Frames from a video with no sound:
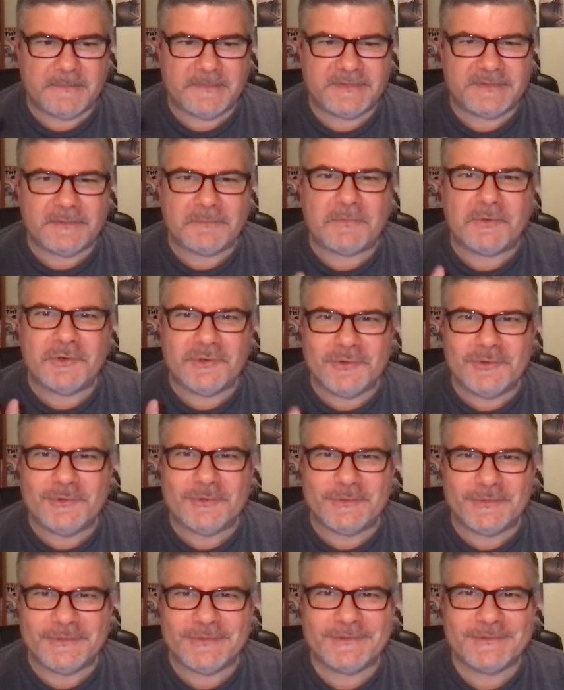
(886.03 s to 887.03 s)
some good
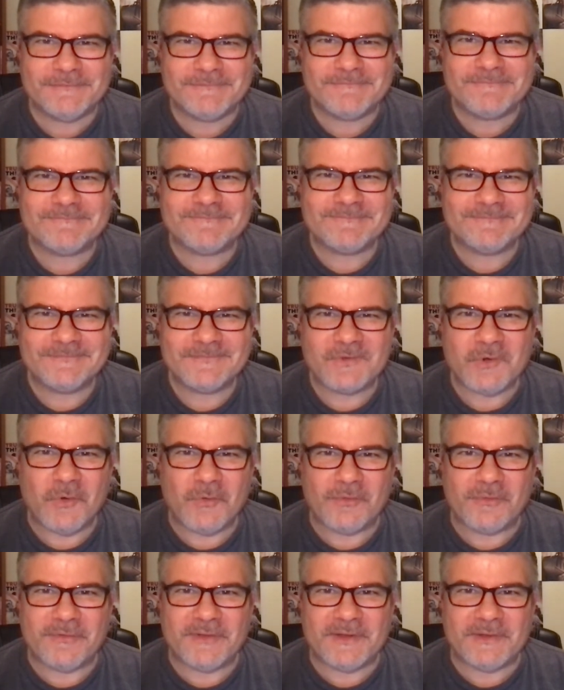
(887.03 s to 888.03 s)
news
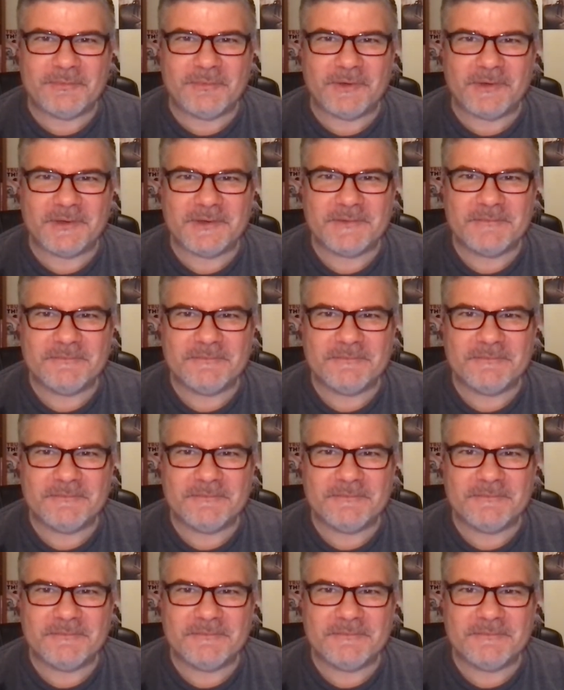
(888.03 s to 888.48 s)
over Facebook.